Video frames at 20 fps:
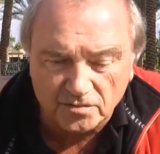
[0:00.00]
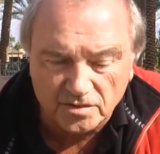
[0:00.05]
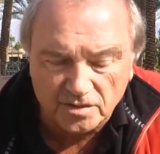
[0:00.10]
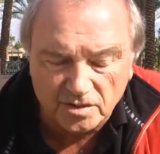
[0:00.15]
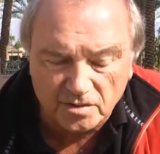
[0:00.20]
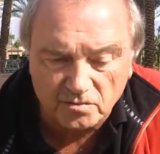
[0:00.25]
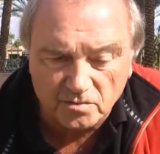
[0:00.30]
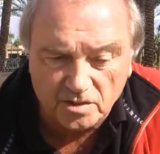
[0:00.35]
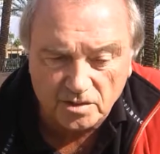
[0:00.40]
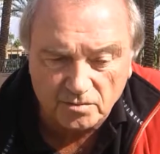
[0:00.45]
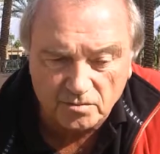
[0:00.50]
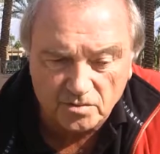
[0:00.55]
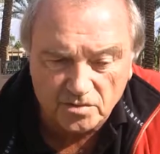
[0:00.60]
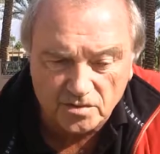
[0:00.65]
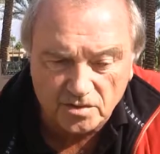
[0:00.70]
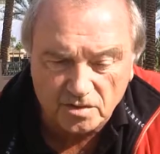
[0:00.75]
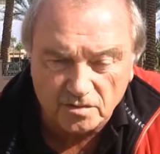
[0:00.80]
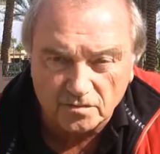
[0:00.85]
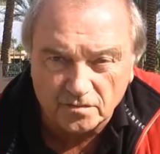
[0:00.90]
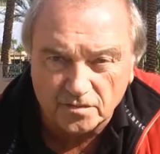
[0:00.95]
it was
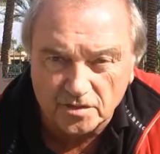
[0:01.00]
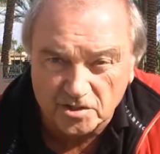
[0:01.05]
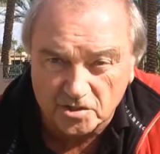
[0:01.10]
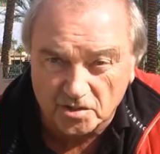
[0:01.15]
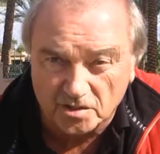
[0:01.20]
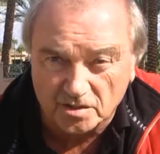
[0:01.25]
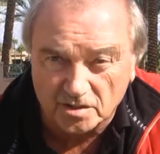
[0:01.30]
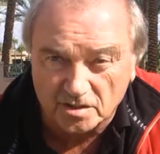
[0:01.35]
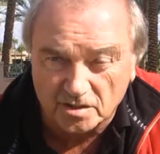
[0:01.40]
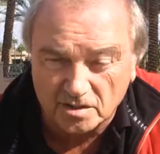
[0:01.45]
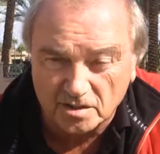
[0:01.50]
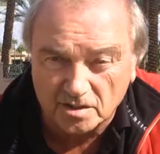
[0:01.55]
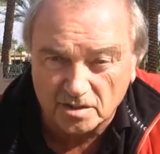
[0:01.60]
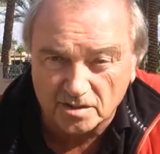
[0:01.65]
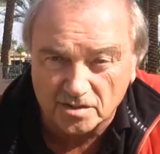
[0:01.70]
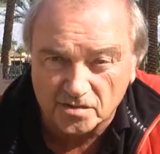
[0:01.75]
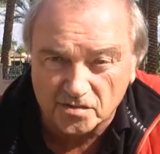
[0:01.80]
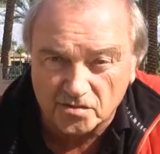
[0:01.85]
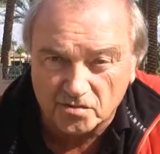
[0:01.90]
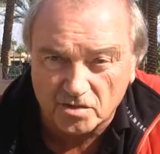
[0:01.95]
an efficient
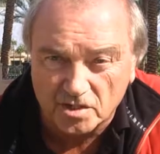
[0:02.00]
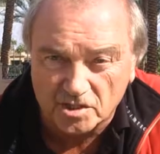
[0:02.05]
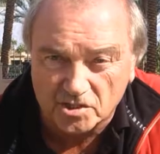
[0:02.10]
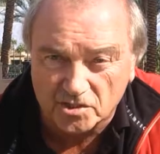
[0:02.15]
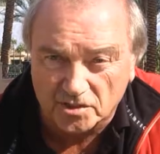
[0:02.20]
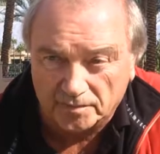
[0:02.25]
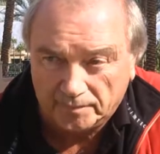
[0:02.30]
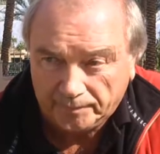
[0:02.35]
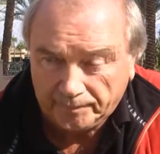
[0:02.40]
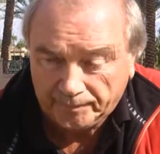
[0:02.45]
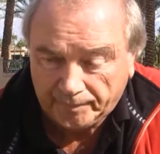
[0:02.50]
construction.